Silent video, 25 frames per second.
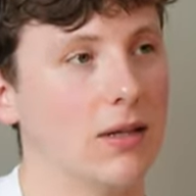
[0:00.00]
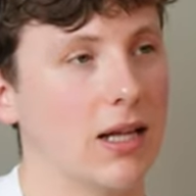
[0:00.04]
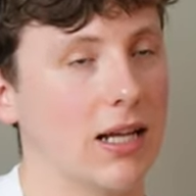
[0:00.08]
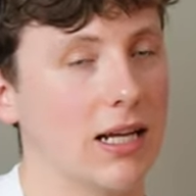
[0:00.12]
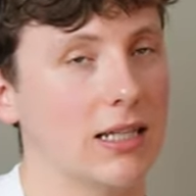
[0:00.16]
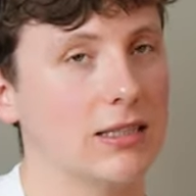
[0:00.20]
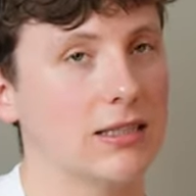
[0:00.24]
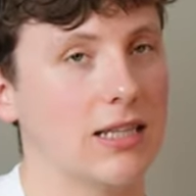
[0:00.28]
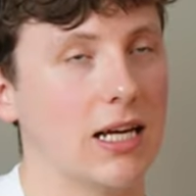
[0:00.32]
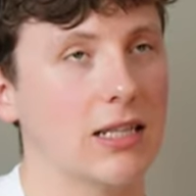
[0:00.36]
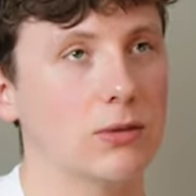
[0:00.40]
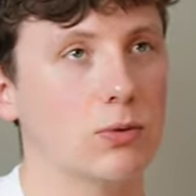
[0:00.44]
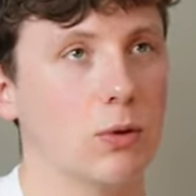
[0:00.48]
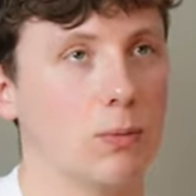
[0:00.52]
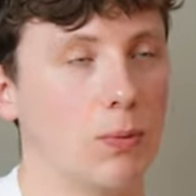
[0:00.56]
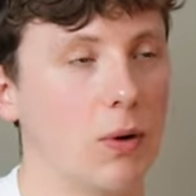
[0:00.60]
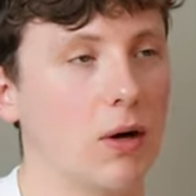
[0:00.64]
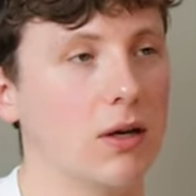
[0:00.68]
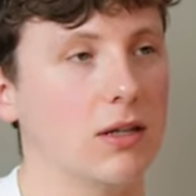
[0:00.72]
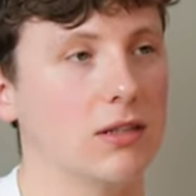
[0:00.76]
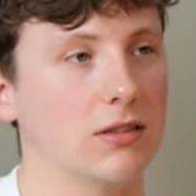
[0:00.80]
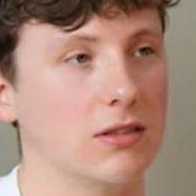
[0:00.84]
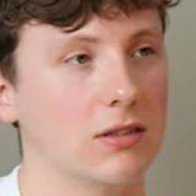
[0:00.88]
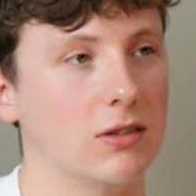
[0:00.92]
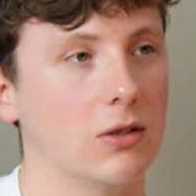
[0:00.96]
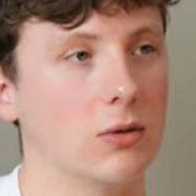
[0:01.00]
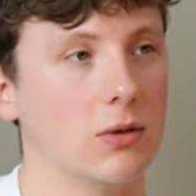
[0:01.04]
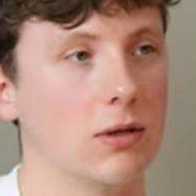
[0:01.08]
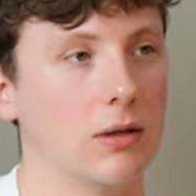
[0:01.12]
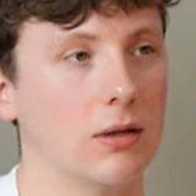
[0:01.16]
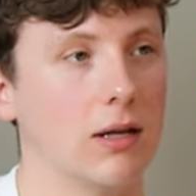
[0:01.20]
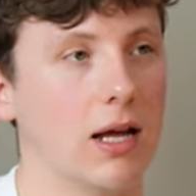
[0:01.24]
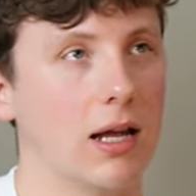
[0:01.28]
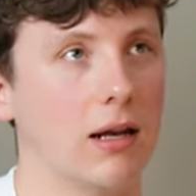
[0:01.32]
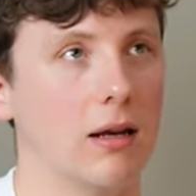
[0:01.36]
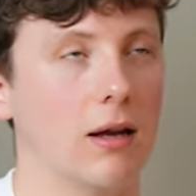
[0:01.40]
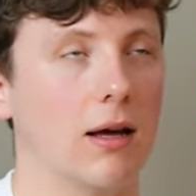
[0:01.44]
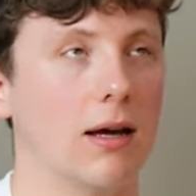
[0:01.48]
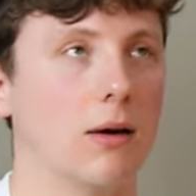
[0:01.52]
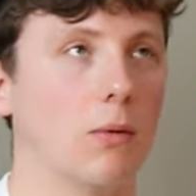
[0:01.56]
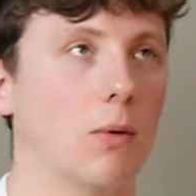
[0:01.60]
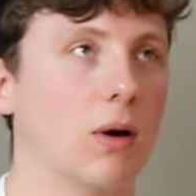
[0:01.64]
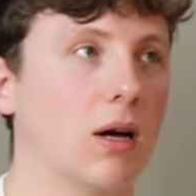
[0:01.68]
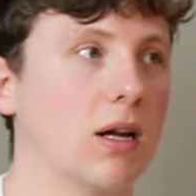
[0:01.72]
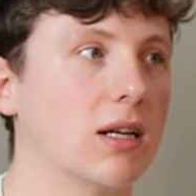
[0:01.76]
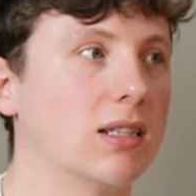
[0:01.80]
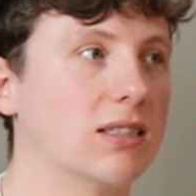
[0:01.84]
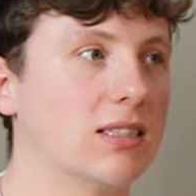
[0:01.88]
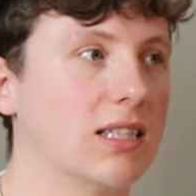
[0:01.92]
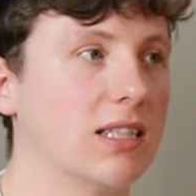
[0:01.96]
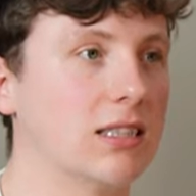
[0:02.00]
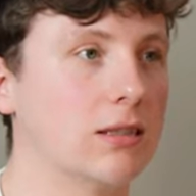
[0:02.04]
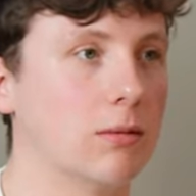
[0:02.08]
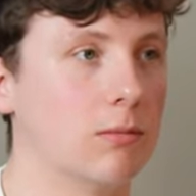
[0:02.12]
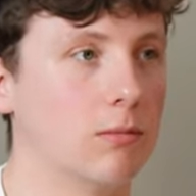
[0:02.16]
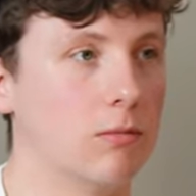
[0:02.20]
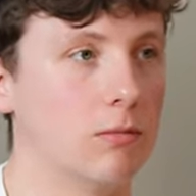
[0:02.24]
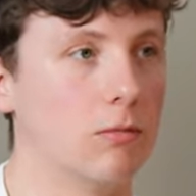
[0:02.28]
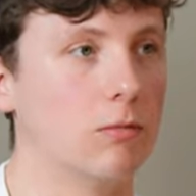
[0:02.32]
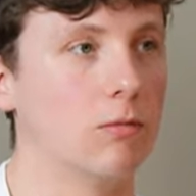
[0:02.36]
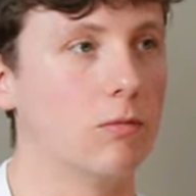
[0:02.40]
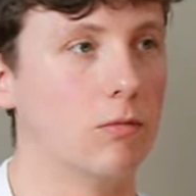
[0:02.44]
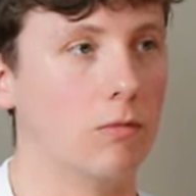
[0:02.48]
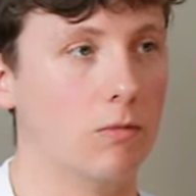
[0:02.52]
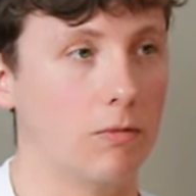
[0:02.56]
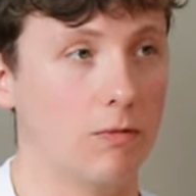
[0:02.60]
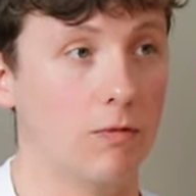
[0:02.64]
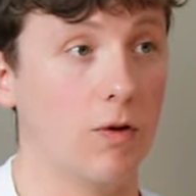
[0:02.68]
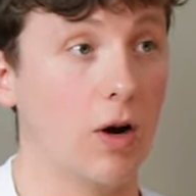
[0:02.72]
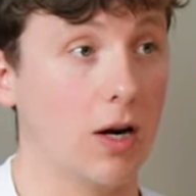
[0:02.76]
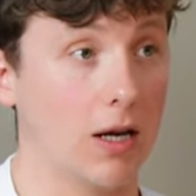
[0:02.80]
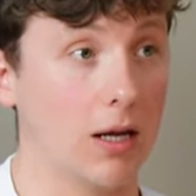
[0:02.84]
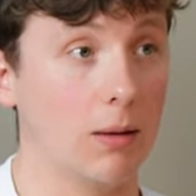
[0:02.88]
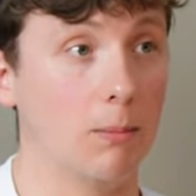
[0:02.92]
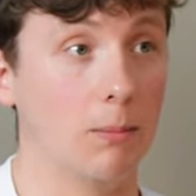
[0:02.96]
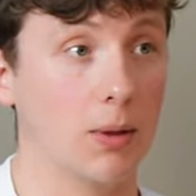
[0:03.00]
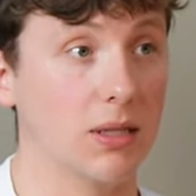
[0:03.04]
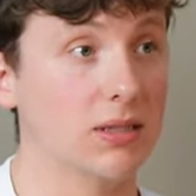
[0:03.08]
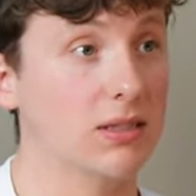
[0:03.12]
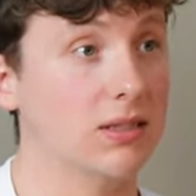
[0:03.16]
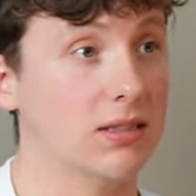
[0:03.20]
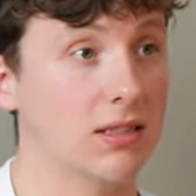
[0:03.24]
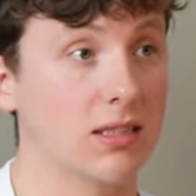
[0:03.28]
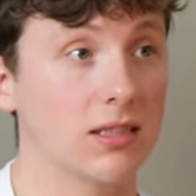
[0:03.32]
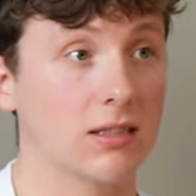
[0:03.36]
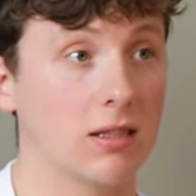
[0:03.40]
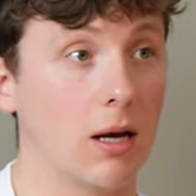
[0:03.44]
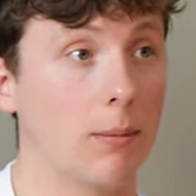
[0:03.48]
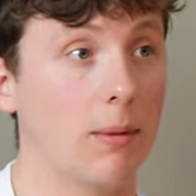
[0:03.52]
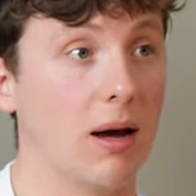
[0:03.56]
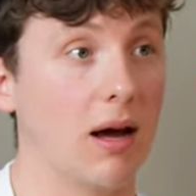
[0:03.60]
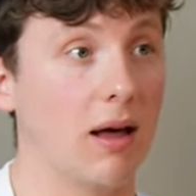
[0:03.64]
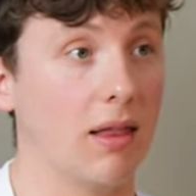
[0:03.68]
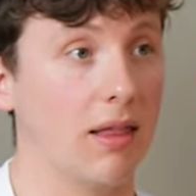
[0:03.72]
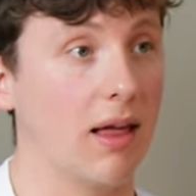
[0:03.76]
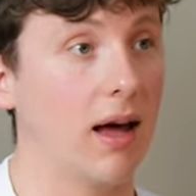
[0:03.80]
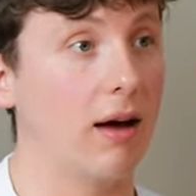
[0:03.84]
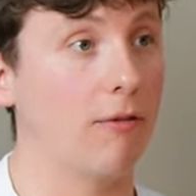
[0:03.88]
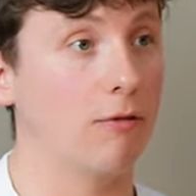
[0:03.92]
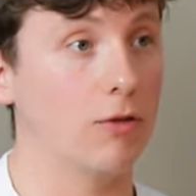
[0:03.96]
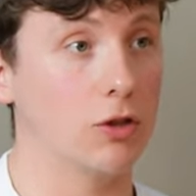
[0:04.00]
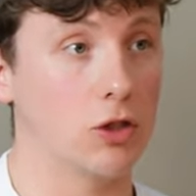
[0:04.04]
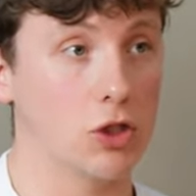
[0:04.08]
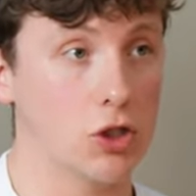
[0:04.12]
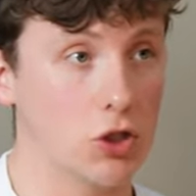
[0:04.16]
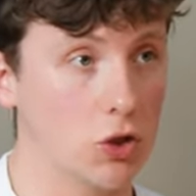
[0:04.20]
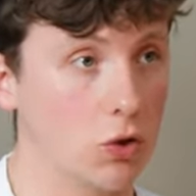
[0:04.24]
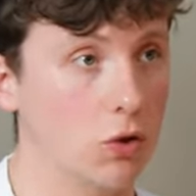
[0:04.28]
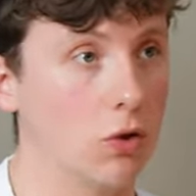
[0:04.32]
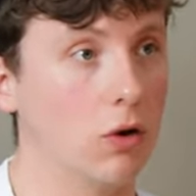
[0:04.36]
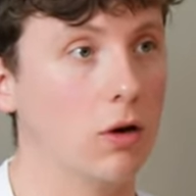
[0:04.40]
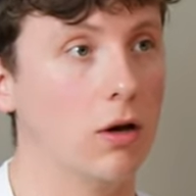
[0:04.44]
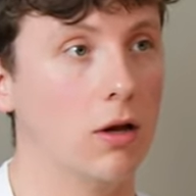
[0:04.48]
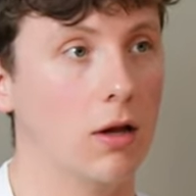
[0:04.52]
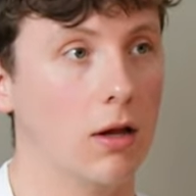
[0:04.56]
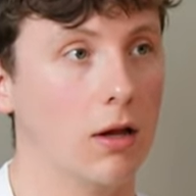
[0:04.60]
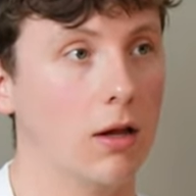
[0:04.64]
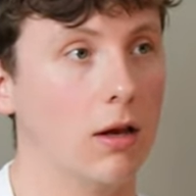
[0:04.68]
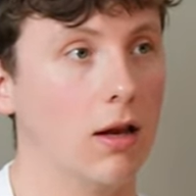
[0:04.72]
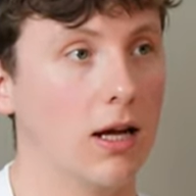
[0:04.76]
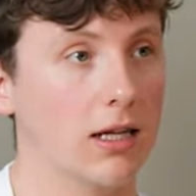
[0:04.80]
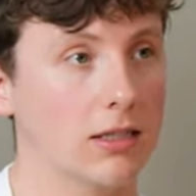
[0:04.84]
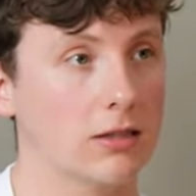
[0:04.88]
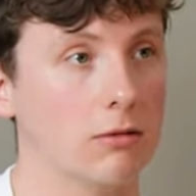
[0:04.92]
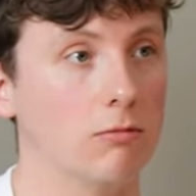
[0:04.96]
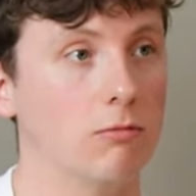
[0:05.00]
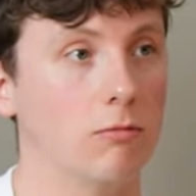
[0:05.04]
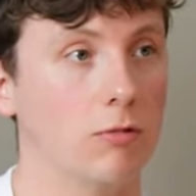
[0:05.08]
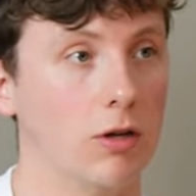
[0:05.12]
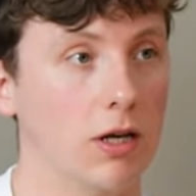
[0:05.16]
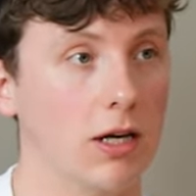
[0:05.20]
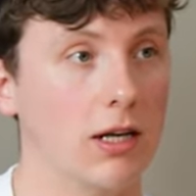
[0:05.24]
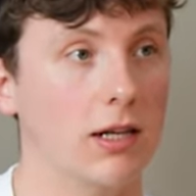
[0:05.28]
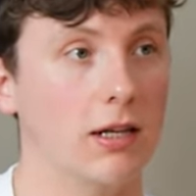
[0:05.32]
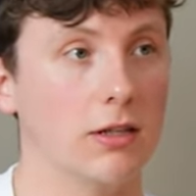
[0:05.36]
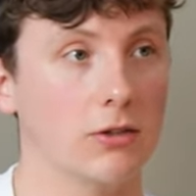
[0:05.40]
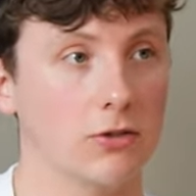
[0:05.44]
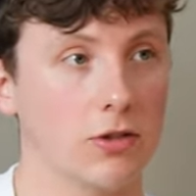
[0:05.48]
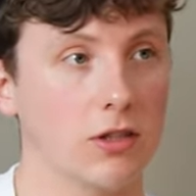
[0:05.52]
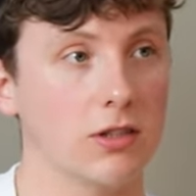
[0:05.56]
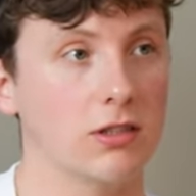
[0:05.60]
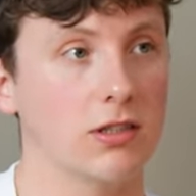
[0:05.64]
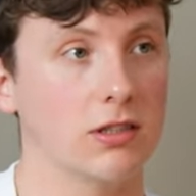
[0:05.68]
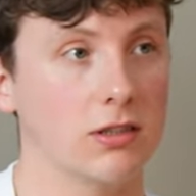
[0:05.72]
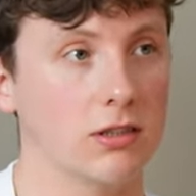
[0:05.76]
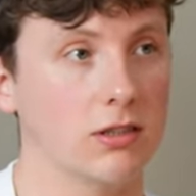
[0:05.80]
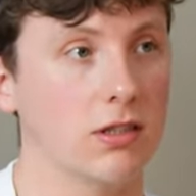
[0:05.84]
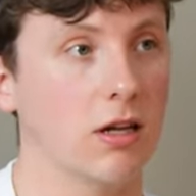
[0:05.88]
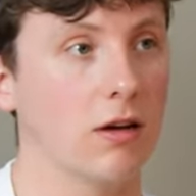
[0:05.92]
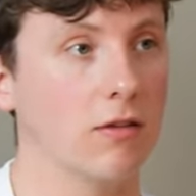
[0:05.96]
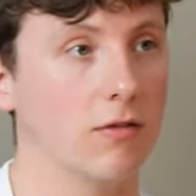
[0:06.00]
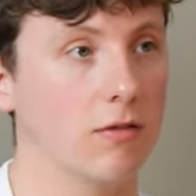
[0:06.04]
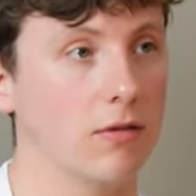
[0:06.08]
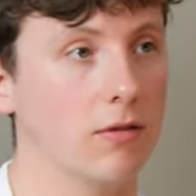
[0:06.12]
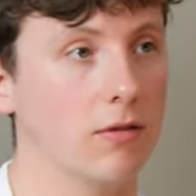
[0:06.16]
And that's what plugins are doing. And like, we're going to see some fucking businesses come out of that for sure. Like some really interesting stuff.